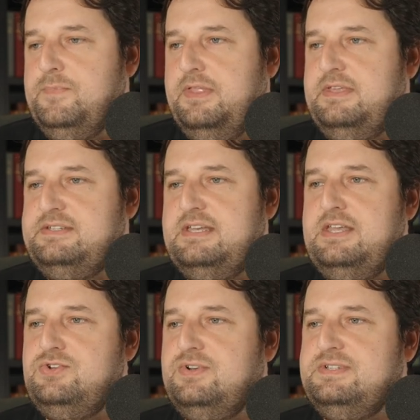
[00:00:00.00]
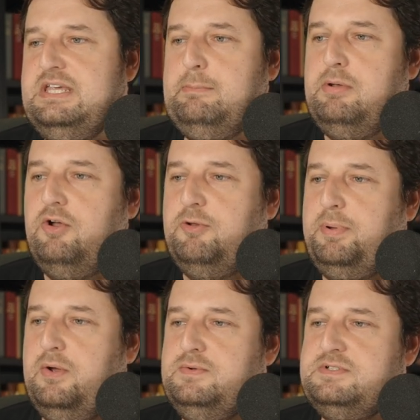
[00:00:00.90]
there's an interesting blog
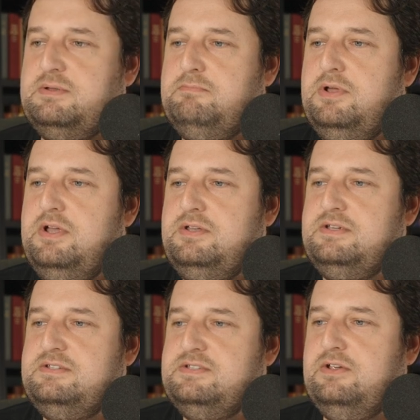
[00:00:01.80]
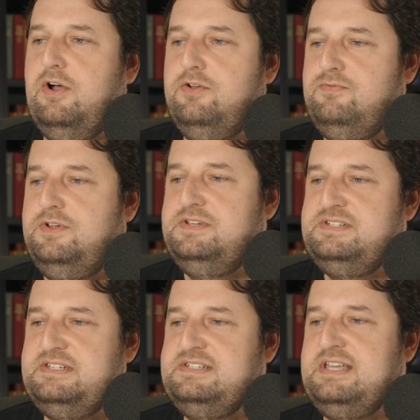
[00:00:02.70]
post, Murders God
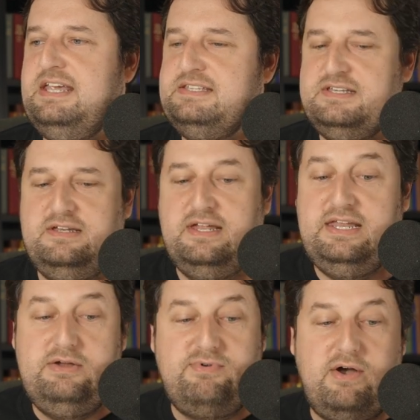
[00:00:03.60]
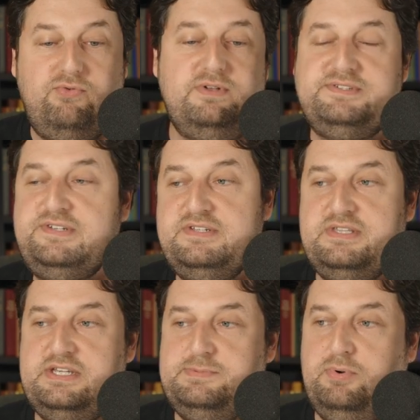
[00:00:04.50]
versus Satan, and he references
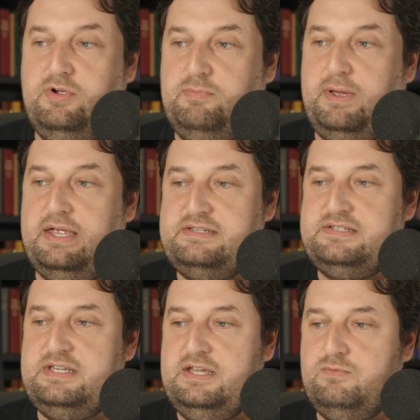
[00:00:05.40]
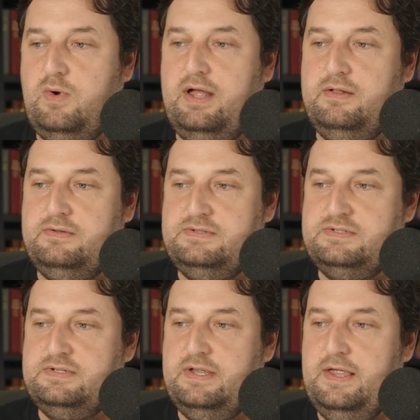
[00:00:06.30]
this book by Steve
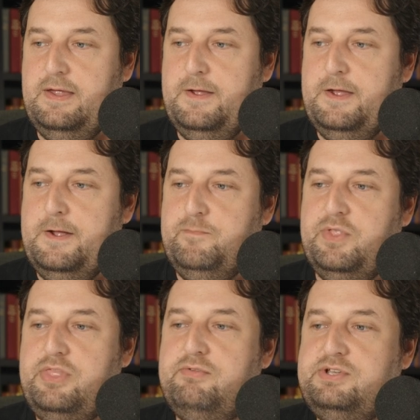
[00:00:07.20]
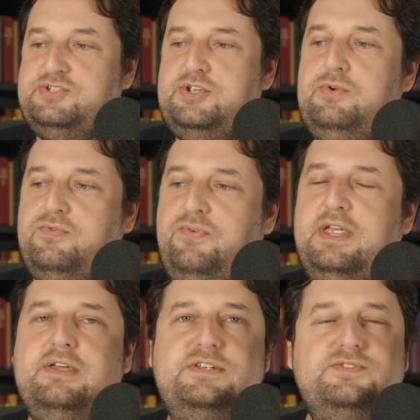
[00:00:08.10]
Wells. There are two
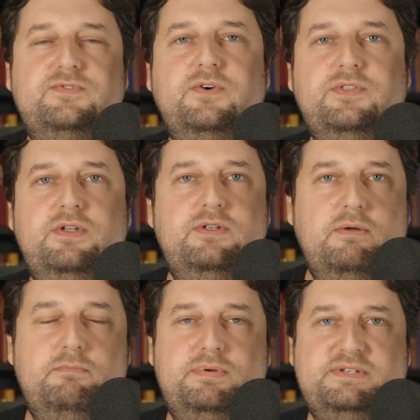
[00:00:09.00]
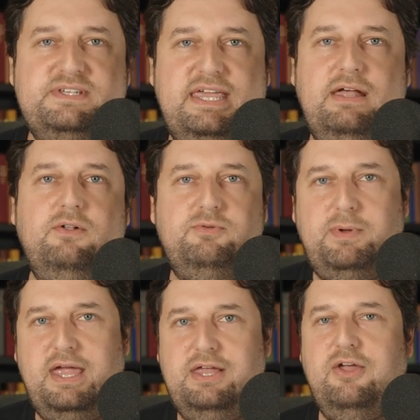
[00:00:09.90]
figures for the numbers killed
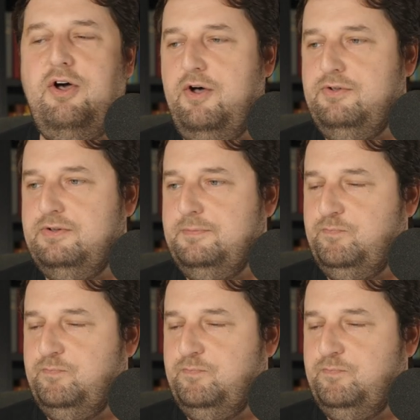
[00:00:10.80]
by God.